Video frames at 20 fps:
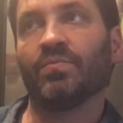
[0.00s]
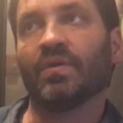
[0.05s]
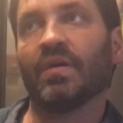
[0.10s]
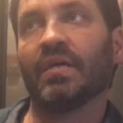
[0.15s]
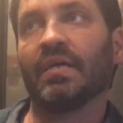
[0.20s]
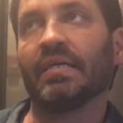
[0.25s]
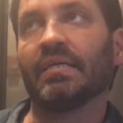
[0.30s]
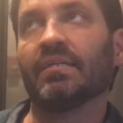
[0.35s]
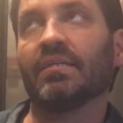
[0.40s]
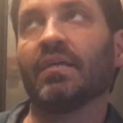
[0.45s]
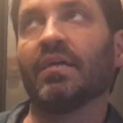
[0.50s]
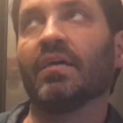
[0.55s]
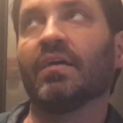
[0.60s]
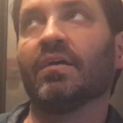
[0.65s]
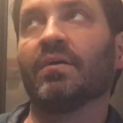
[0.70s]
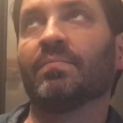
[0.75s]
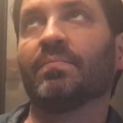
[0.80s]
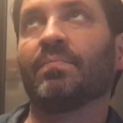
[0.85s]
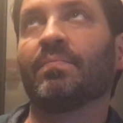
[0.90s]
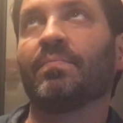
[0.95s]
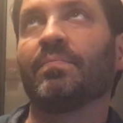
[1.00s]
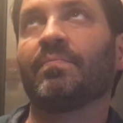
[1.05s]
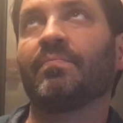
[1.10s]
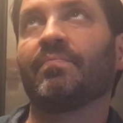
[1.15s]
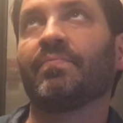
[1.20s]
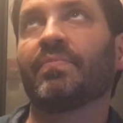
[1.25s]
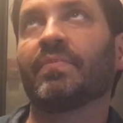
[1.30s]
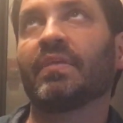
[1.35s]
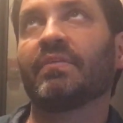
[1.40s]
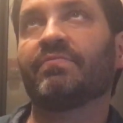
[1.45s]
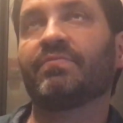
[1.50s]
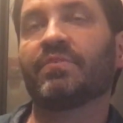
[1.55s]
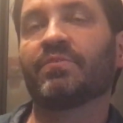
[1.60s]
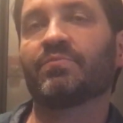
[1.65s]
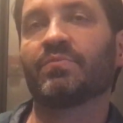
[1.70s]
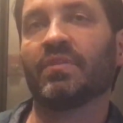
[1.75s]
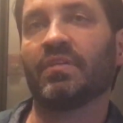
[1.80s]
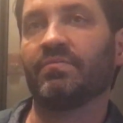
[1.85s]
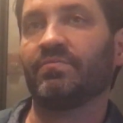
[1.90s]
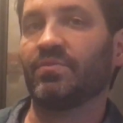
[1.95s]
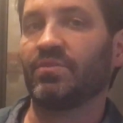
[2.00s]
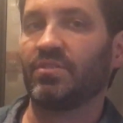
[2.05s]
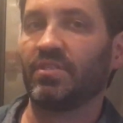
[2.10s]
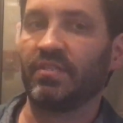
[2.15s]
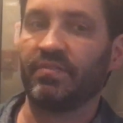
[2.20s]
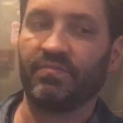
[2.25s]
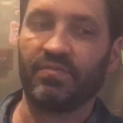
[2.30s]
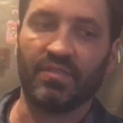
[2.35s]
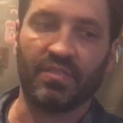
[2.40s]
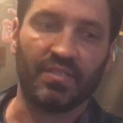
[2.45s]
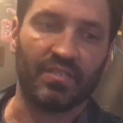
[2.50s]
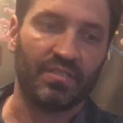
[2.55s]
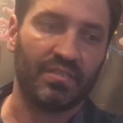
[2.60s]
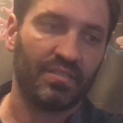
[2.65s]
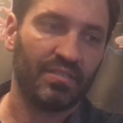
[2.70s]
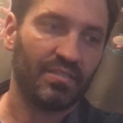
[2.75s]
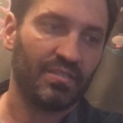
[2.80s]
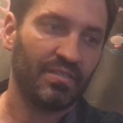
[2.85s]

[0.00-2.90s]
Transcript: Right. They've received it